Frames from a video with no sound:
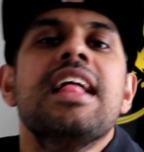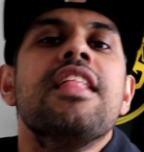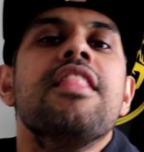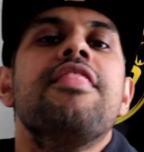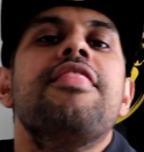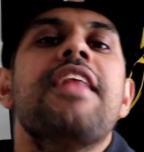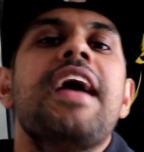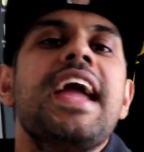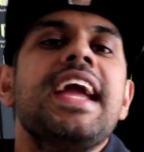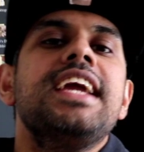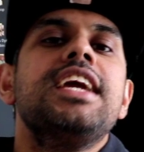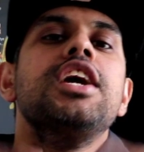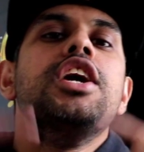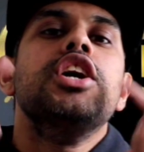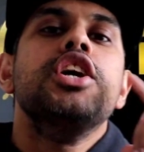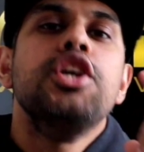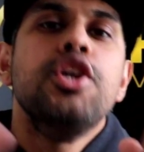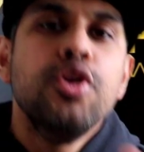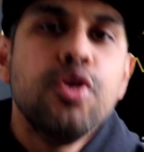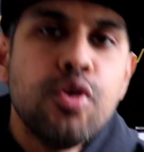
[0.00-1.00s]
Thank
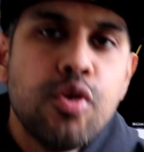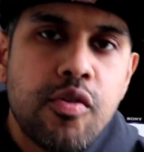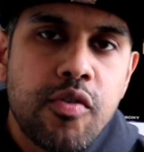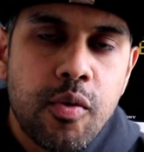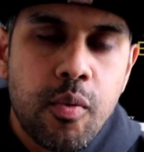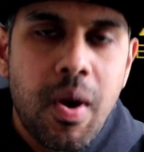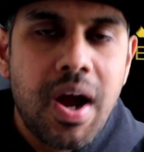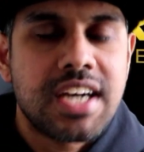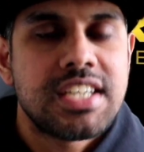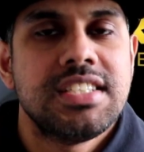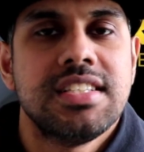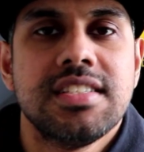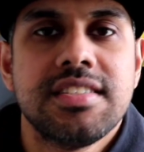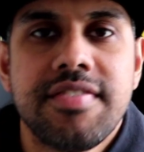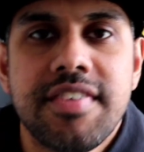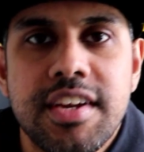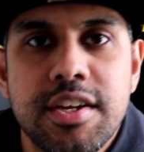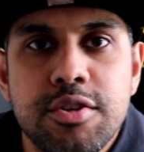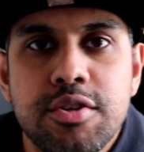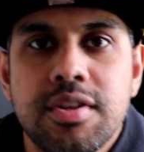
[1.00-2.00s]
you for watching this
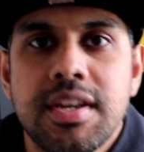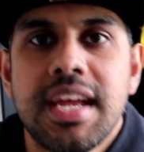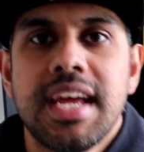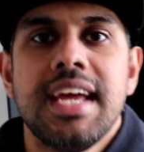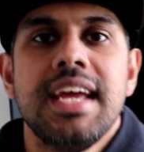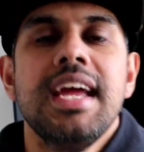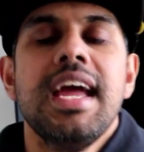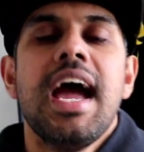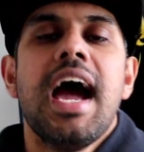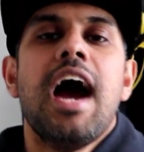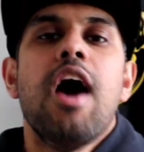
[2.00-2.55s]
video today.